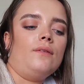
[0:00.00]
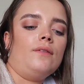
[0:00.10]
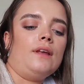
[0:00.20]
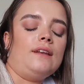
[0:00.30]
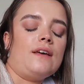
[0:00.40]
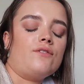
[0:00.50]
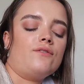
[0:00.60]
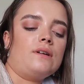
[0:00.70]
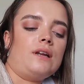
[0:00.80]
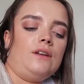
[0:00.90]
they'd never
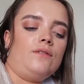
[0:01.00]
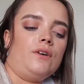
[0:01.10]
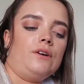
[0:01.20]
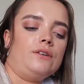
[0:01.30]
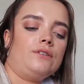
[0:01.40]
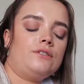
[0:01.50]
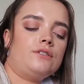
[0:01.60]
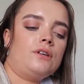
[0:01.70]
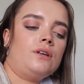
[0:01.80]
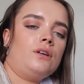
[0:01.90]
found any
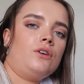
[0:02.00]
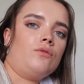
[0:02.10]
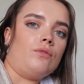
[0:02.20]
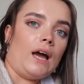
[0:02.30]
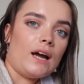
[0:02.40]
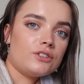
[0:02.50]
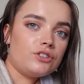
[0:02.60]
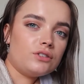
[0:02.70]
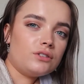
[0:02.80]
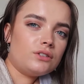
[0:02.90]
adverse
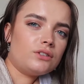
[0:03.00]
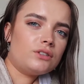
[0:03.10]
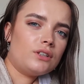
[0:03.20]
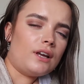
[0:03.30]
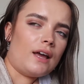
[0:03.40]
reactions.